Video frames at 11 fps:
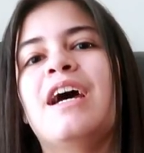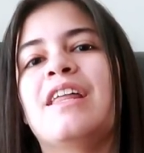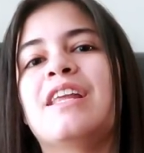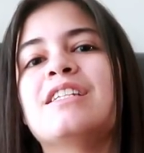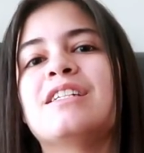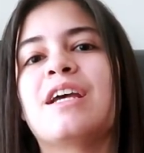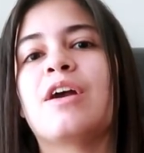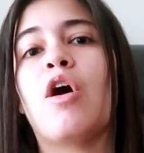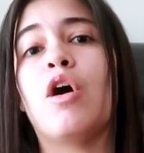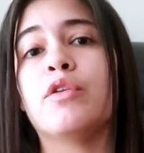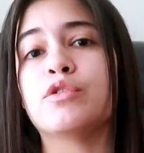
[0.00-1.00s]
and then to
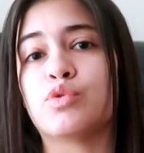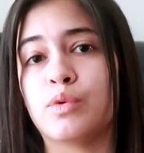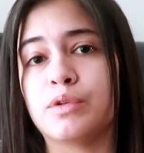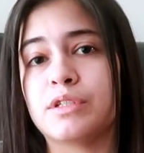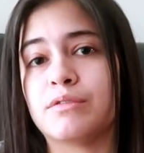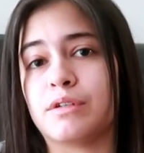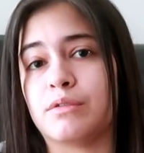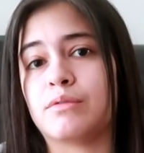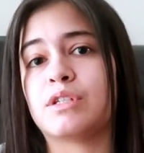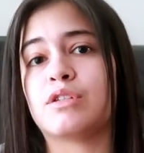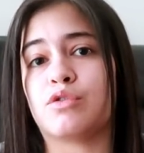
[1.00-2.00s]
take all the tools you
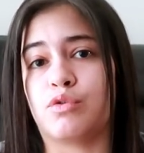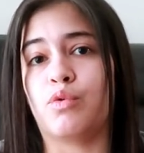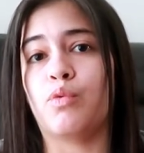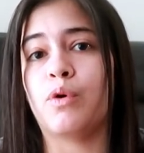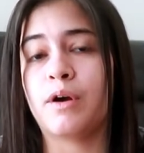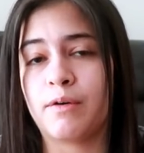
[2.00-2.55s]
use to